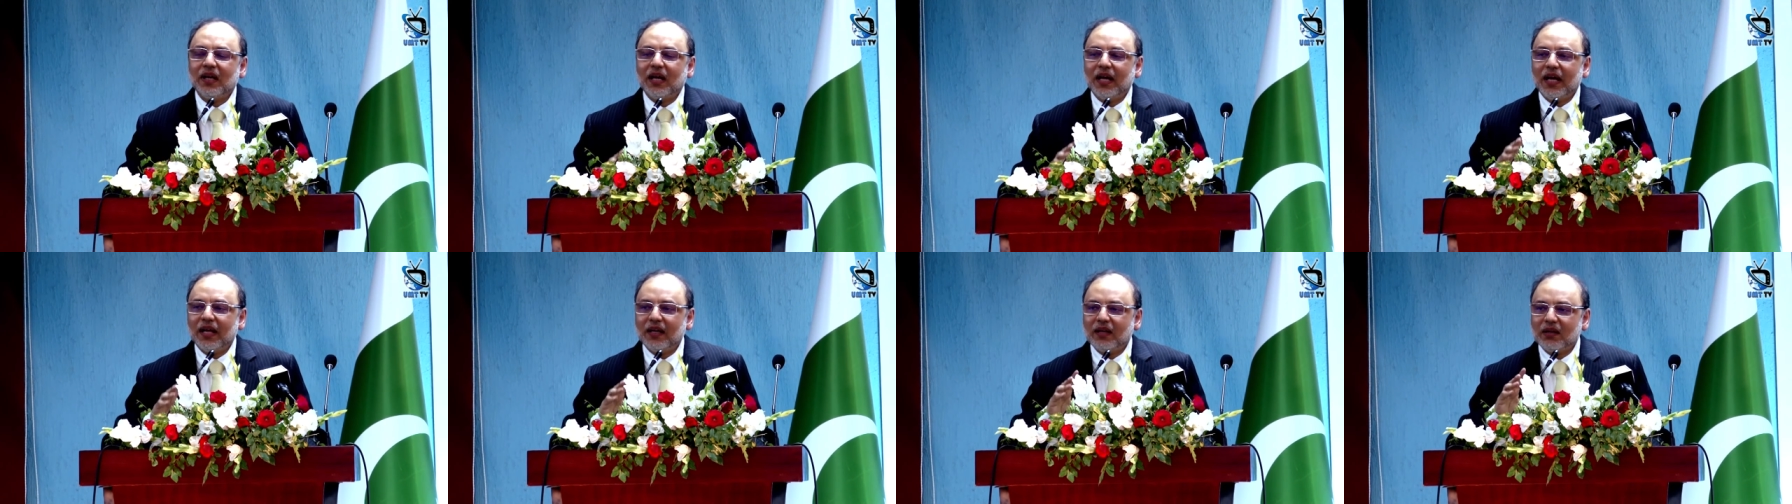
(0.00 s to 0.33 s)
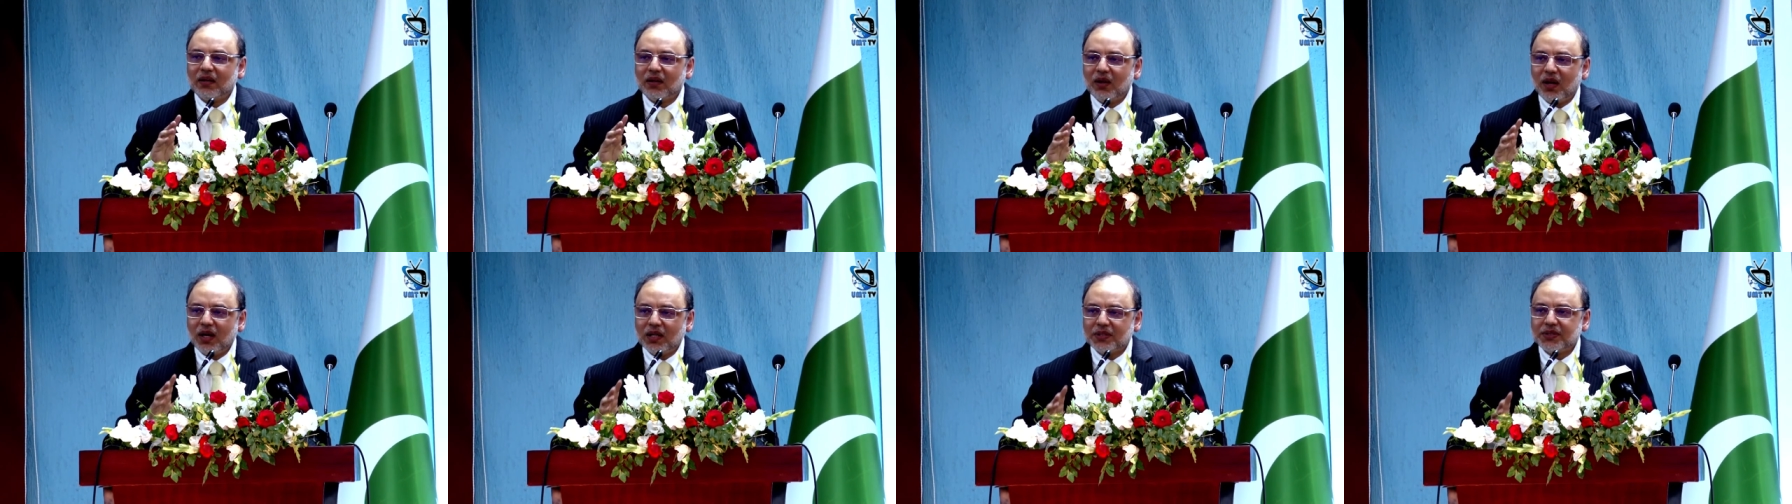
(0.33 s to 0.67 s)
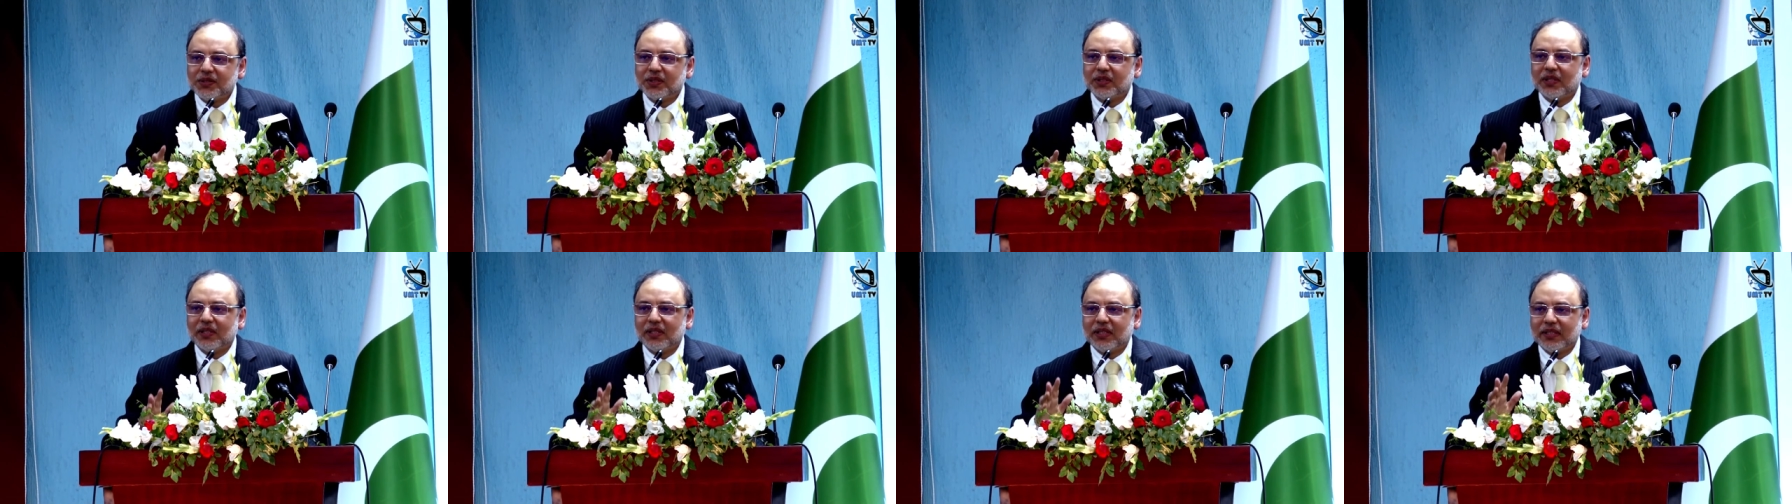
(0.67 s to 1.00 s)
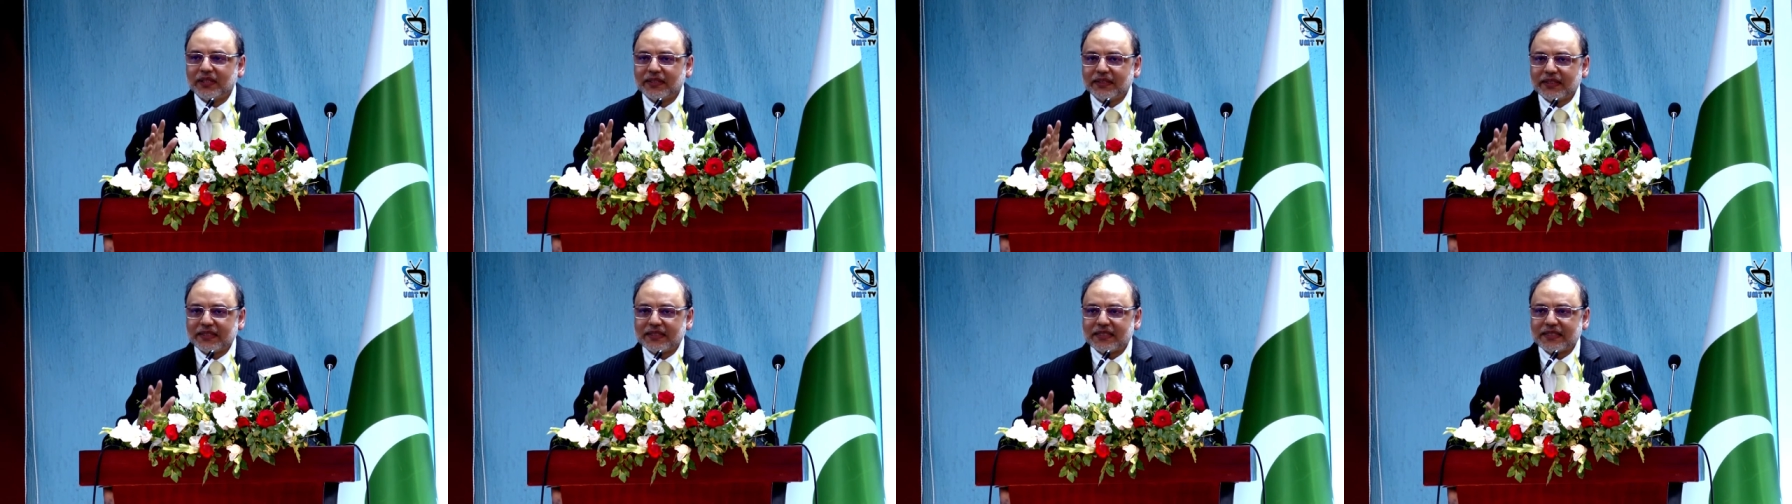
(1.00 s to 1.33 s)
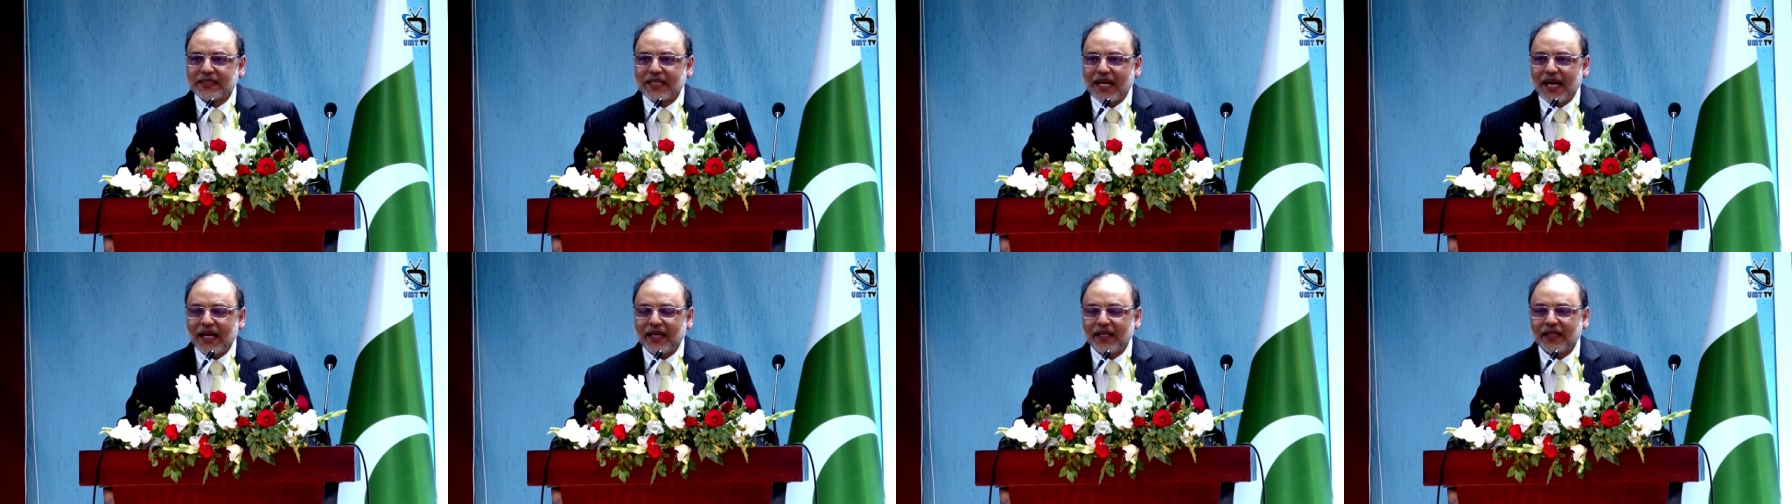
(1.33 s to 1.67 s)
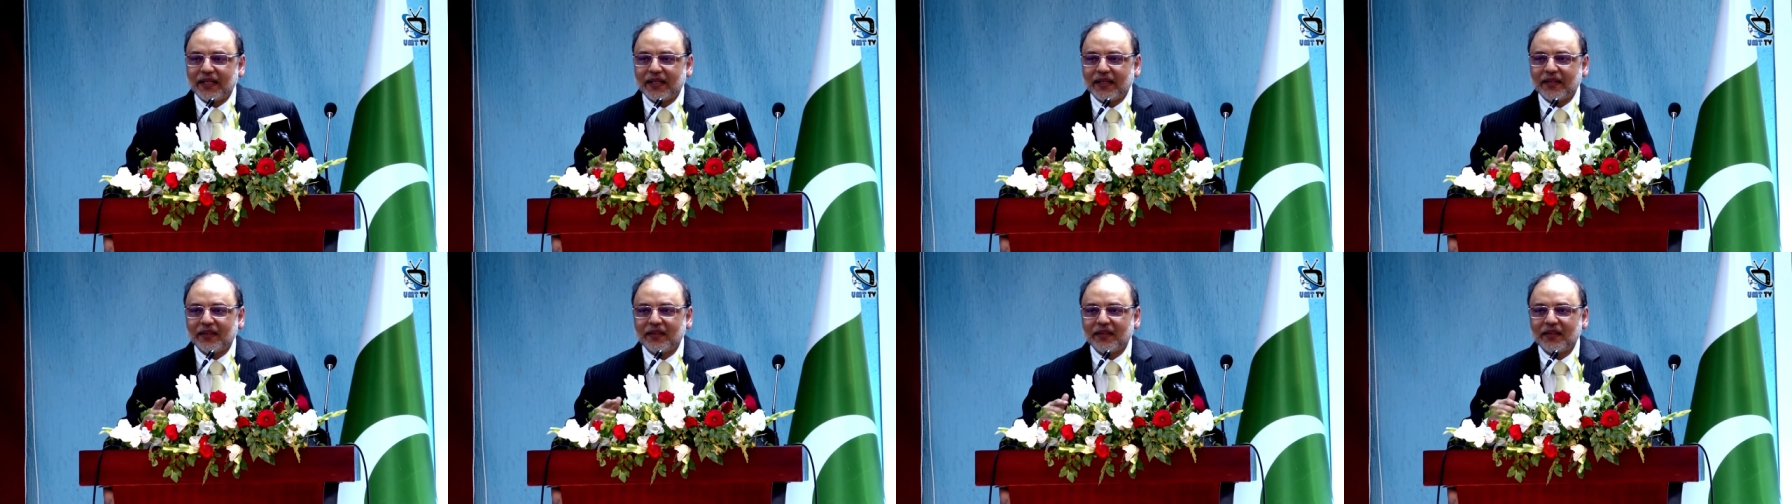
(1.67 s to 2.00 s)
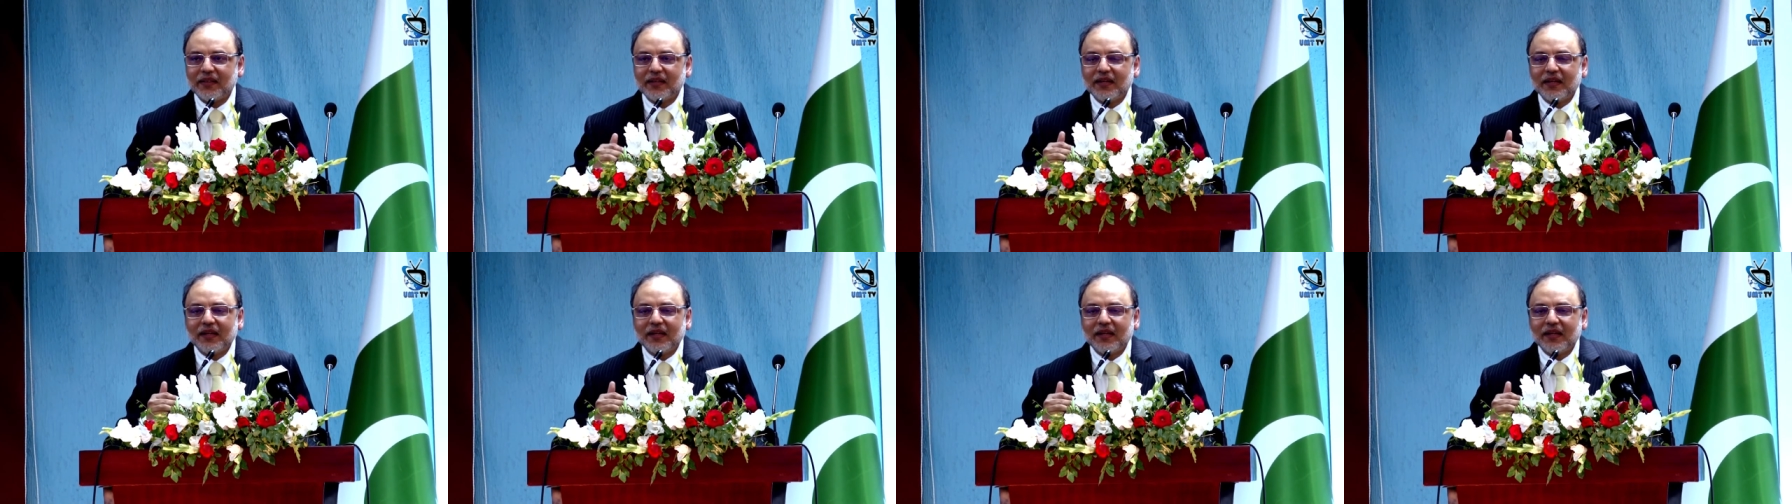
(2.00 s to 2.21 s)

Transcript: and logical understanding